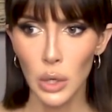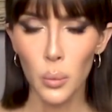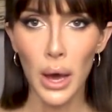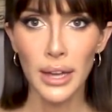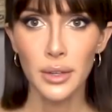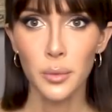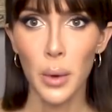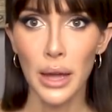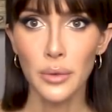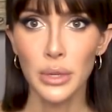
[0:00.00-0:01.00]
why
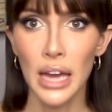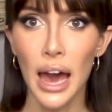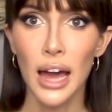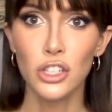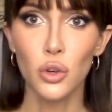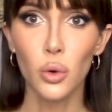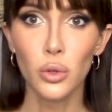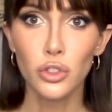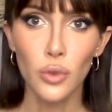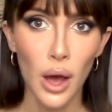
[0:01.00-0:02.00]
why rehash old
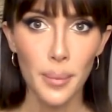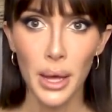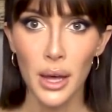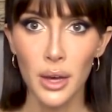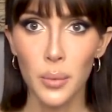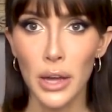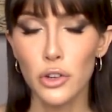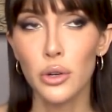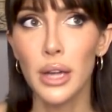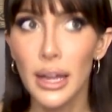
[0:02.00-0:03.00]
drama why
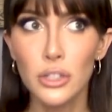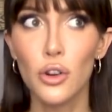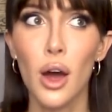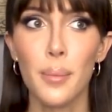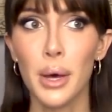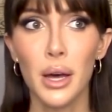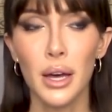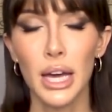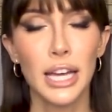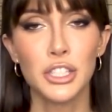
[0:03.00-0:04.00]
create drama
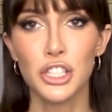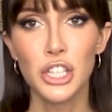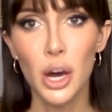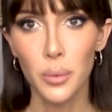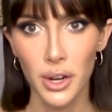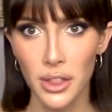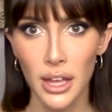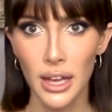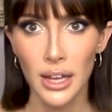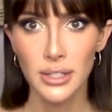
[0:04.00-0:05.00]
it's just not worth
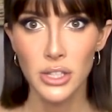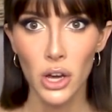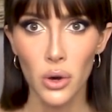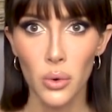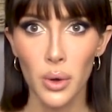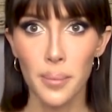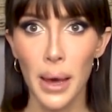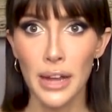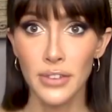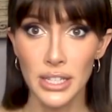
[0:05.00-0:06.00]
it so my
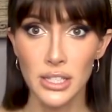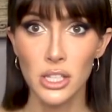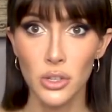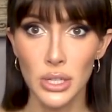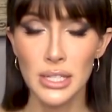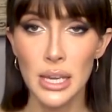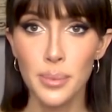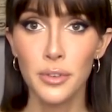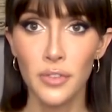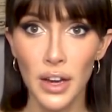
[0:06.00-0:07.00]
advice to you is keep
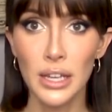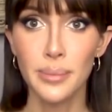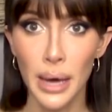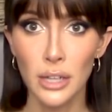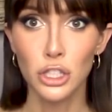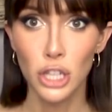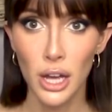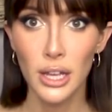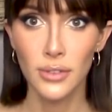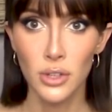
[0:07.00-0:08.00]
your fucking mouth
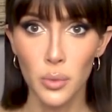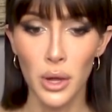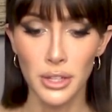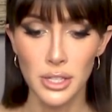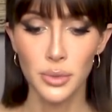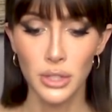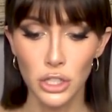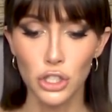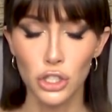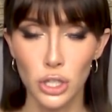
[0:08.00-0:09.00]
shut if you want this
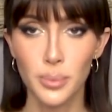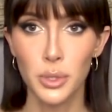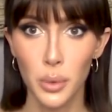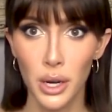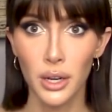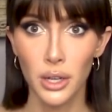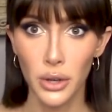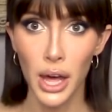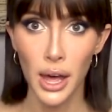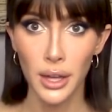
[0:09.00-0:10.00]
relationship to work
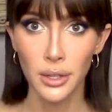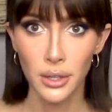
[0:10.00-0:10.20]
okay